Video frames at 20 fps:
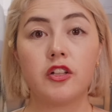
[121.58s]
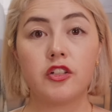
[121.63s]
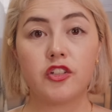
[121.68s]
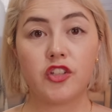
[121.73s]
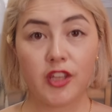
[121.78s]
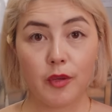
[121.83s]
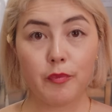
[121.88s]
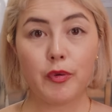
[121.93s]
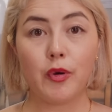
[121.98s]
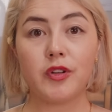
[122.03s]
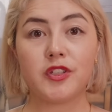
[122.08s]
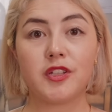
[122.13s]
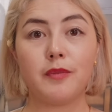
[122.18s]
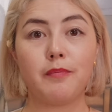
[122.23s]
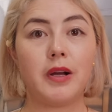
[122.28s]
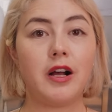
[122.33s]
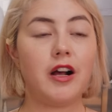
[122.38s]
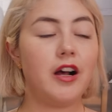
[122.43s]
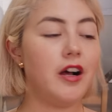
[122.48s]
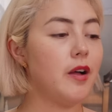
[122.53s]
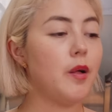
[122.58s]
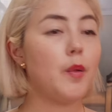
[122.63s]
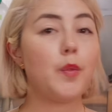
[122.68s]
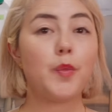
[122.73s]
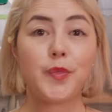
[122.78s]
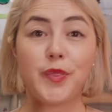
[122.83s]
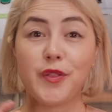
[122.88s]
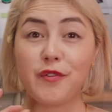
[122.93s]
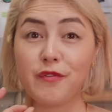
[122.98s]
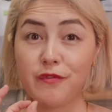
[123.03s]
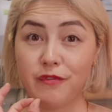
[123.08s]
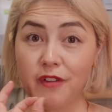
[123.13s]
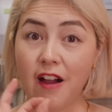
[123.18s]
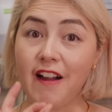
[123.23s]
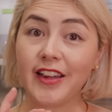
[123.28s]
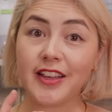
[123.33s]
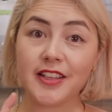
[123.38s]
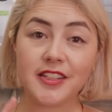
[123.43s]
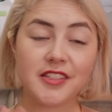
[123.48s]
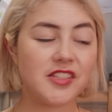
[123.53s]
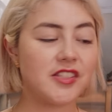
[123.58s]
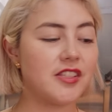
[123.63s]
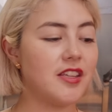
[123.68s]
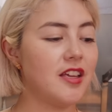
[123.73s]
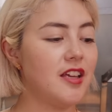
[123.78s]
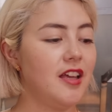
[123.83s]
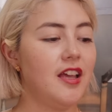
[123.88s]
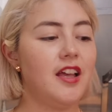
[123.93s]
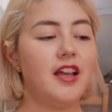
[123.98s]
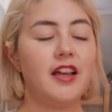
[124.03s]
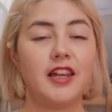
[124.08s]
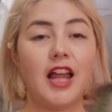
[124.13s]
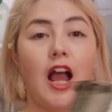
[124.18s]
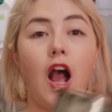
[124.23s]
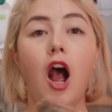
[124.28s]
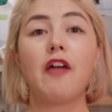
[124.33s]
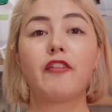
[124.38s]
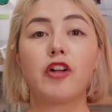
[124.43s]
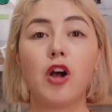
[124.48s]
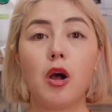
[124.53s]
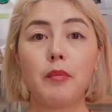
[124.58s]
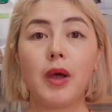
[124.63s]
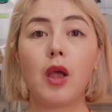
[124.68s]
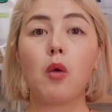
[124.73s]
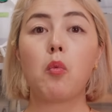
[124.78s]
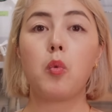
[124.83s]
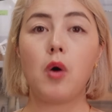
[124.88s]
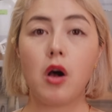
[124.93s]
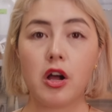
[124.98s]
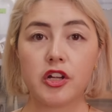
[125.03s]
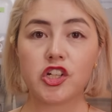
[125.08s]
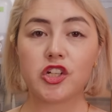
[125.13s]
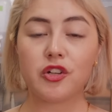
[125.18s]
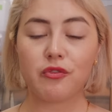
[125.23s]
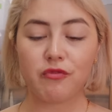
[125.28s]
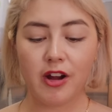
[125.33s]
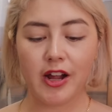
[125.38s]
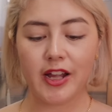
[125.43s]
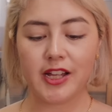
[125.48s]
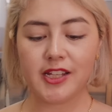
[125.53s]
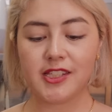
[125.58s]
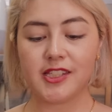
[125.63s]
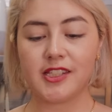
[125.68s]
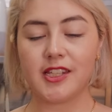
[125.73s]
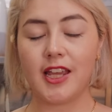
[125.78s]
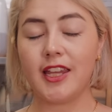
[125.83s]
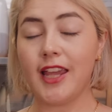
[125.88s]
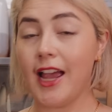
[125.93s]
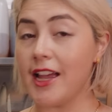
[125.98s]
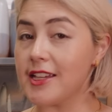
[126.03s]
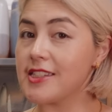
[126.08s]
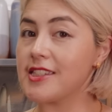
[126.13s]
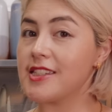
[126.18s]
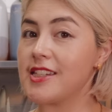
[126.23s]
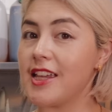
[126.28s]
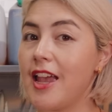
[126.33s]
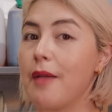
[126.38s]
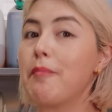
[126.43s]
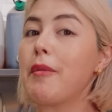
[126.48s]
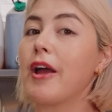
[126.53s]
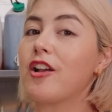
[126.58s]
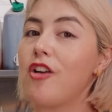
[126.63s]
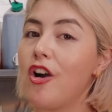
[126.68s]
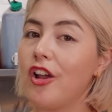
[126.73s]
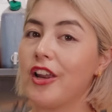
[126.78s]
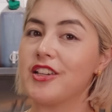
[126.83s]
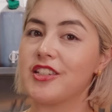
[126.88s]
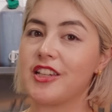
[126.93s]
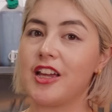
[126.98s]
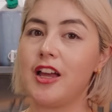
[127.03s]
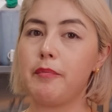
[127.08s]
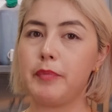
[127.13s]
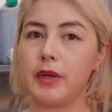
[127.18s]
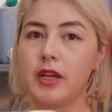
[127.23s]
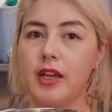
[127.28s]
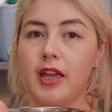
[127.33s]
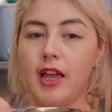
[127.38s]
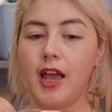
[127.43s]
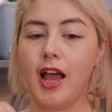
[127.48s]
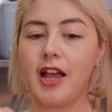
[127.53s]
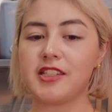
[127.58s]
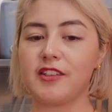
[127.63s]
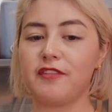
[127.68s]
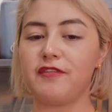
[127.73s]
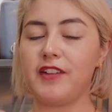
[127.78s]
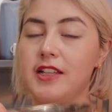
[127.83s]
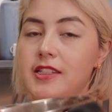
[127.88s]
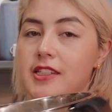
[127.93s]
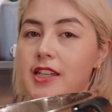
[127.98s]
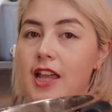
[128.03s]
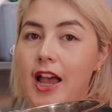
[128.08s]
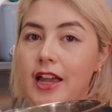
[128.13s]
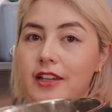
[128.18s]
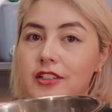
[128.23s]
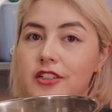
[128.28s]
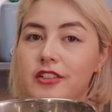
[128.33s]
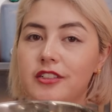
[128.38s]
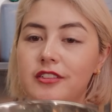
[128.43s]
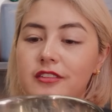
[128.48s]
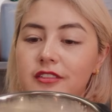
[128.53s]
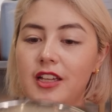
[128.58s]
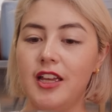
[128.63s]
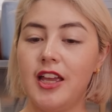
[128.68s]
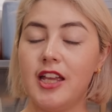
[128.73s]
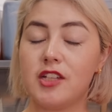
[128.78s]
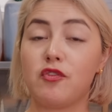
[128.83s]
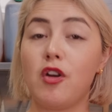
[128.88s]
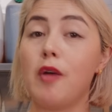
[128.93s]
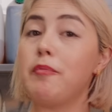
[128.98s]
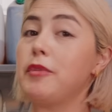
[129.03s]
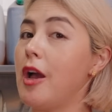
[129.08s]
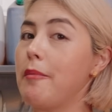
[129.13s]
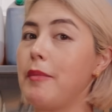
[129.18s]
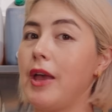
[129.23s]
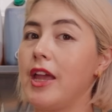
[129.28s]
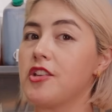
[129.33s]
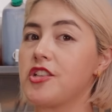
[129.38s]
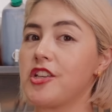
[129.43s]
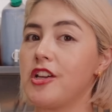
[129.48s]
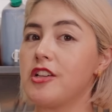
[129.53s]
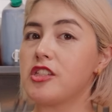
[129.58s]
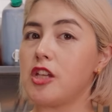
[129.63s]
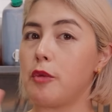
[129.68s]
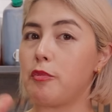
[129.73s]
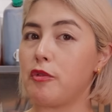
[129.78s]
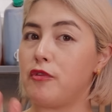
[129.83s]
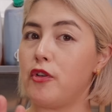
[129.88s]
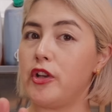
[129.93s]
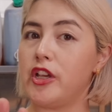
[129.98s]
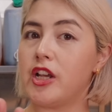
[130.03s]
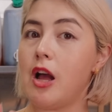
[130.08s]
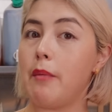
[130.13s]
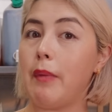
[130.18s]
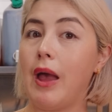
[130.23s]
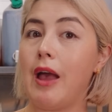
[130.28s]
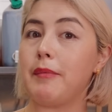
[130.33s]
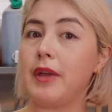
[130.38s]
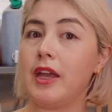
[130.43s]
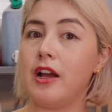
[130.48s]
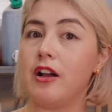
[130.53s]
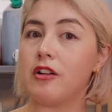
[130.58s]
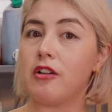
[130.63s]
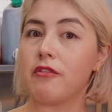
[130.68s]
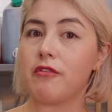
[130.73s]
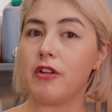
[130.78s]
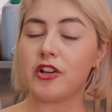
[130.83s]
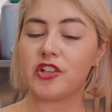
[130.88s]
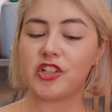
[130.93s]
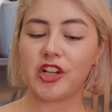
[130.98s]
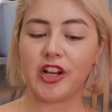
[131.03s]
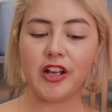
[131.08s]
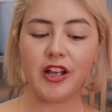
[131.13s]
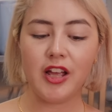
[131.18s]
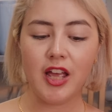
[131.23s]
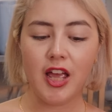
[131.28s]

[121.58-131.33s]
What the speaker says: To the important part, the rice. Now, I've got my washed rice, yes, in my colander, but it has a fancy handle. It's from Yum Asia, so before you come at me, Uncle Roger,